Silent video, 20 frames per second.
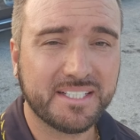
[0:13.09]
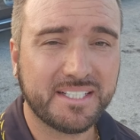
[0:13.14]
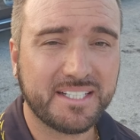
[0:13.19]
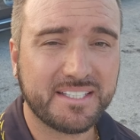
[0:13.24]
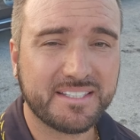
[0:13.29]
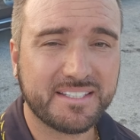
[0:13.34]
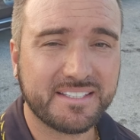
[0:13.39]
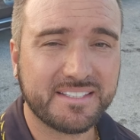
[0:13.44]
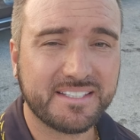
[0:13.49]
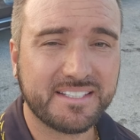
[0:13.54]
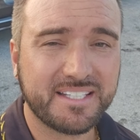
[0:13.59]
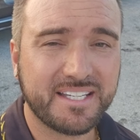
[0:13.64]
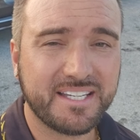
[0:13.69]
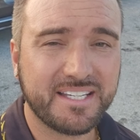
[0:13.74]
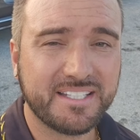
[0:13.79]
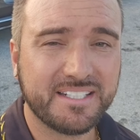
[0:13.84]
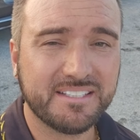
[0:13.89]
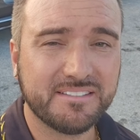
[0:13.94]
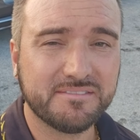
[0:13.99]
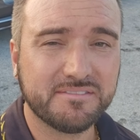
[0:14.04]
I think the
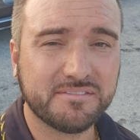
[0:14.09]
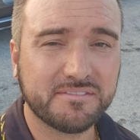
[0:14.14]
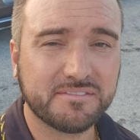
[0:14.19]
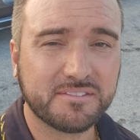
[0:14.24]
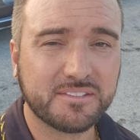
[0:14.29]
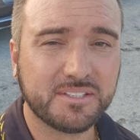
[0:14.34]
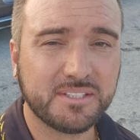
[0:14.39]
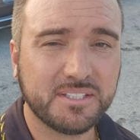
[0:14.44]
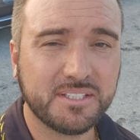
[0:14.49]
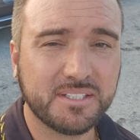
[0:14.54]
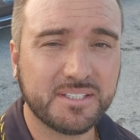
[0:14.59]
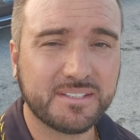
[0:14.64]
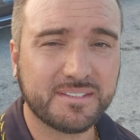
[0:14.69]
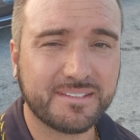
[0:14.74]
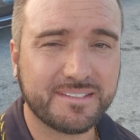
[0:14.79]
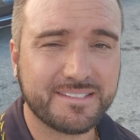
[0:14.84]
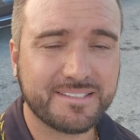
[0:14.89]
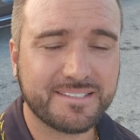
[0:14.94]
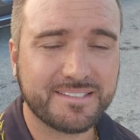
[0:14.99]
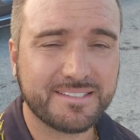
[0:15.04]
can of clear
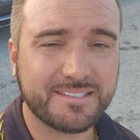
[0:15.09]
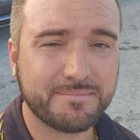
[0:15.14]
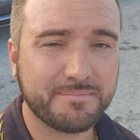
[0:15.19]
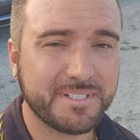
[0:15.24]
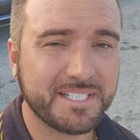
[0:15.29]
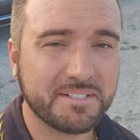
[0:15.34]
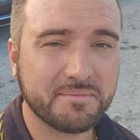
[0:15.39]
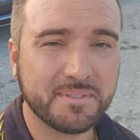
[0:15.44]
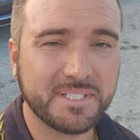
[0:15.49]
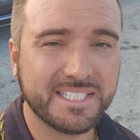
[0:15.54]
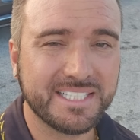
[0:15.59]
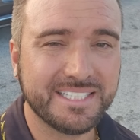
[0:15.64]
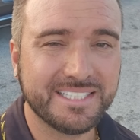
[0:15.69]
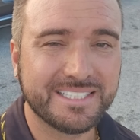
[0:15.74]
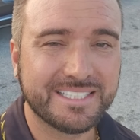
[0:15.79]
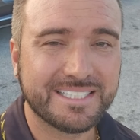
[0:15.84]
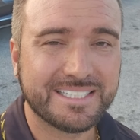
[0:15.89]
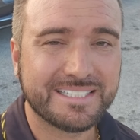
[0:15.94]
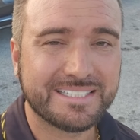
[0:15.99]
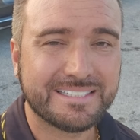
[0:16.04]
cost us maybe
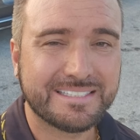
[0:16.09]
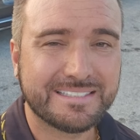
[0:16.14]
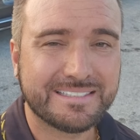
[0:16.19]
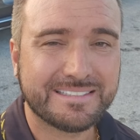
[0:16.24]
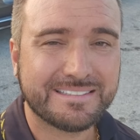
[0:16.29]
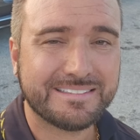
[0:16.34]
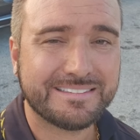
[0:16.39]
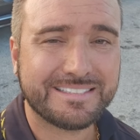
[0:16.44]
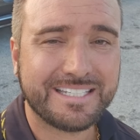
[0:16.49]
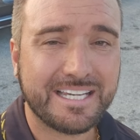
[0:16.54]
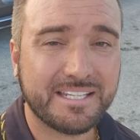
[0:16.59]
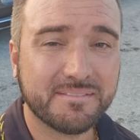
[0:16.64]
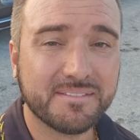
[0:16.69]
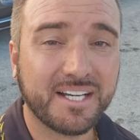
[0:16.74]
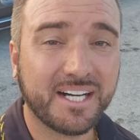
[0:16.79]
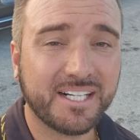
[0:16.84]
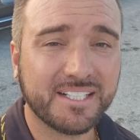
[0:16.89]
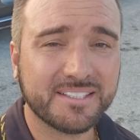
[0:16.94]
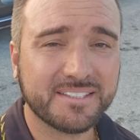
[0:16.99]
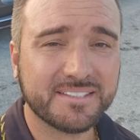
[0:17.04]

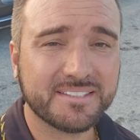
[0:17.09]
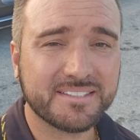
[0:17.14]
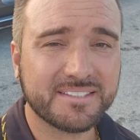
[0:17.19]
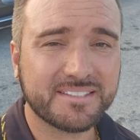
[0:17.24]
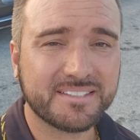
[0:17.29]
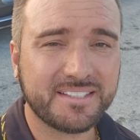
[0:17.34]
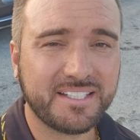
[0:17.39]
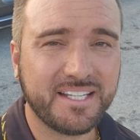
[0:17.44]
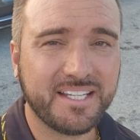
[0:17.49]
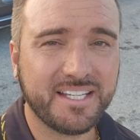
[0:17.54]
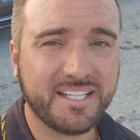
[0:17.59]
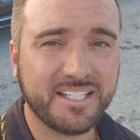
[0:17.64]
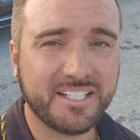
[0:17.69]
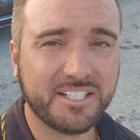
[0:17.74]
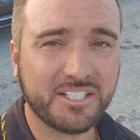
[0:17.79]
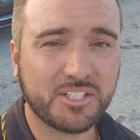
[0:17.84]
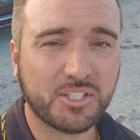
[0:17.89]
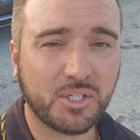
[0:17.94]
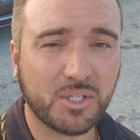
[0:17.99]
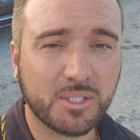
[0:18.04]
$10 and
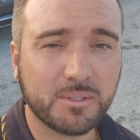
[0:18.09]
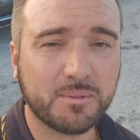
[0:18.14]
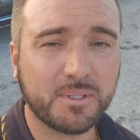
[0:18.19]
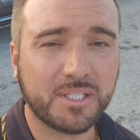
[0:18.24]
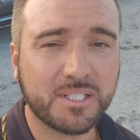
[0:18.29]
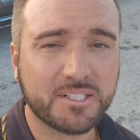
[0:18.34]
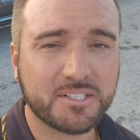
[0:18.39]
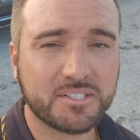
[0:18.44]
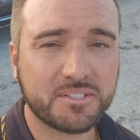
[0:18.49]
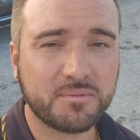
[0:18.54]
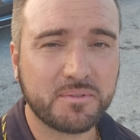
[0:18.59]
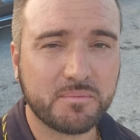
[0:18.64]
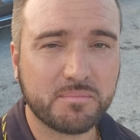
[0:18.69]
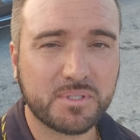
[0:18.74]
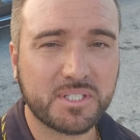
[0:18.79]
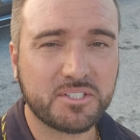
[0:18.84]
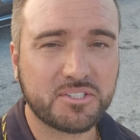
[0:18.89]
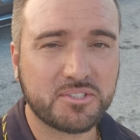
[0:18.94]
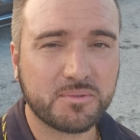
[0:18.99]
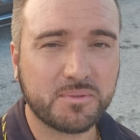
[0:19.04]
a car wash and we
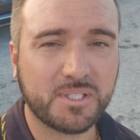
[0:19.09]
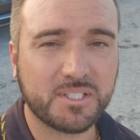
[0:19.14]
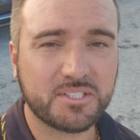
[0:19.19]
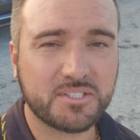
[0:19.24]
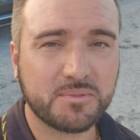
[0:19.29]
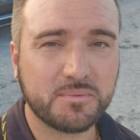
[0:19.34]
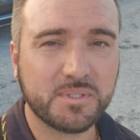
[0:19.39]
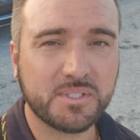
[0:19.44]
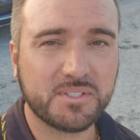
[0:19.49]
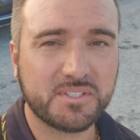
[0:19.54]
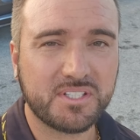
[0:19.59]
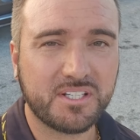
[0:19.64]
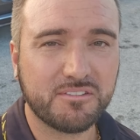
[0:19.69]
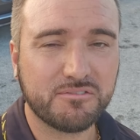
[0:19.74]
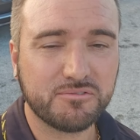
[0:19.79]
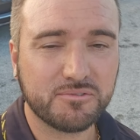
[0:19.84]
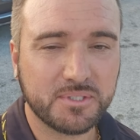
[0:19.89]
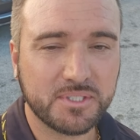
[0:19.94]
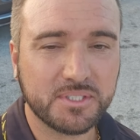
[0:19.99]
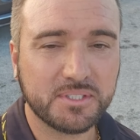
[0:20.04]
pressure wash the wheels off
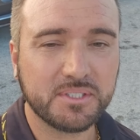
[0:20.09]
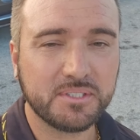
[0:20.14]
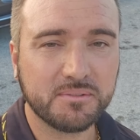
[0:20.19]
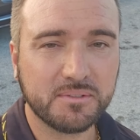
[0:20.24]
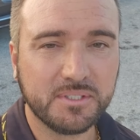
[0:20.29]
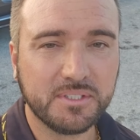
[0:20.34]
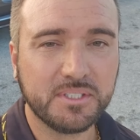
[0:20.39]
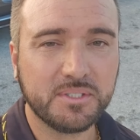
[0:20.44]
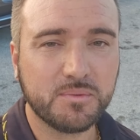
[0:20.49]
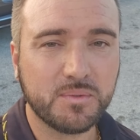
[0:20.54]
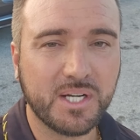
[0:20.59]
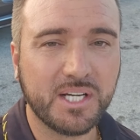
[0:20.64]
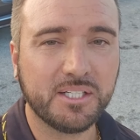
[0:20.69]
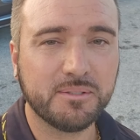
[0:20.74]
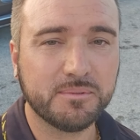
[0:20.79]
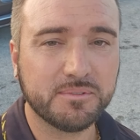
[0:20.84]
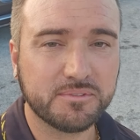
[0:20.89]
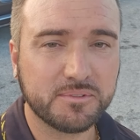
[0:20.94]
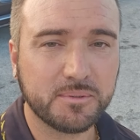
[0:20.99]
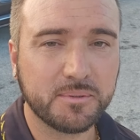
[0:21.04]
really, really
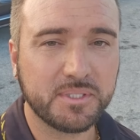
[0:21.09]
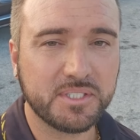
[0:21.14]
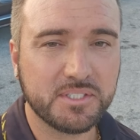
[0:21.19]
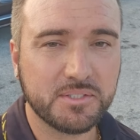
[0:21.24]
well before we